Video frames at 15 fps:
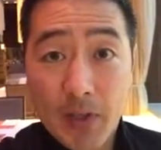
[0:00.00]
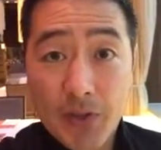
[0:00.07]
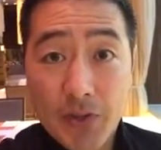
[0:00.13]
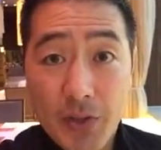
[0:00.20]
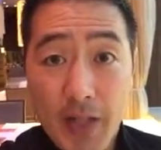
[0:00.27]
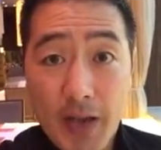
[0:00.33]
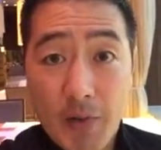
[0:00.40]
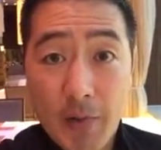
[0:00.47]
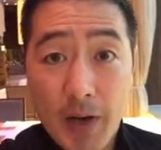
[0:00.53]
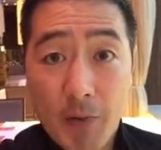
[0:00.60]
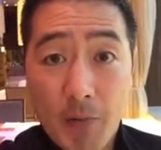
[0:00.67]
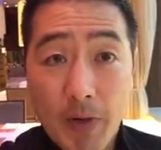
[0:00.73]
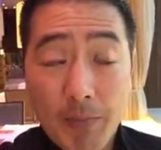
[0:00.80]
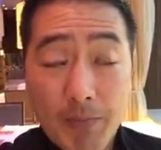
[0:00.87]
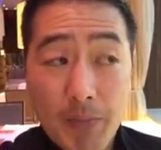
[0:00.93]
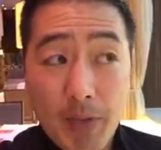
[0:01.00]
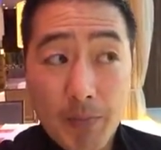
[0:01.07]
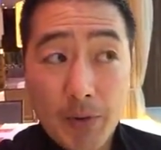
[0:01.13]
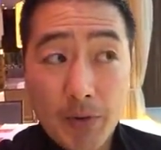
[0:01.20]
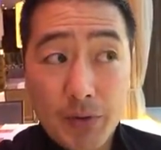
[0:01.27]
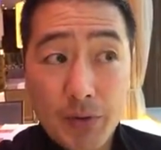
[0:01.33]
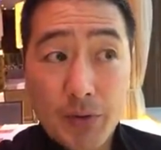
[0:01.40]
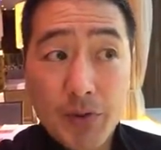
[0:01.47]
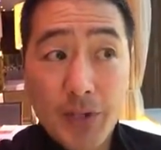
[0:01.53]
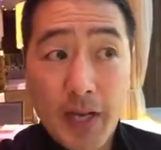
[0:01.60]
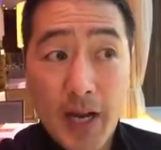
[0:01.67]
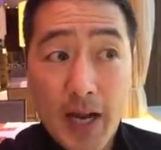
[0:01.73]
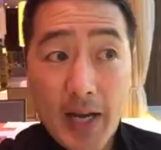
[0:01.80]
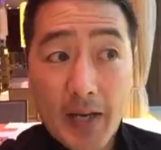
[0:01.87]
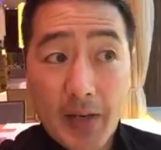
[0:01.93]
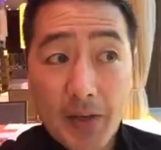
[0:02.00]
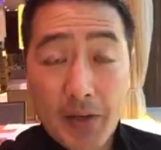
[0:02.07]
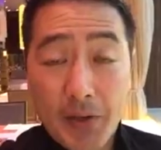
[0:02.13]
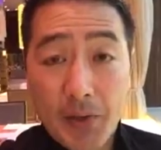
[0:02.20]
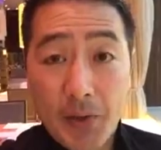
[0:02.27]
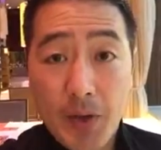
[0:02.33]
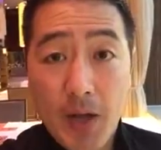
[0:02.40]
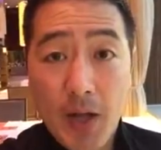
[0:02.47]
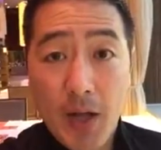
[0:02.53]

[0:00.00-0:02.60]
So that way, when people do say hi to you,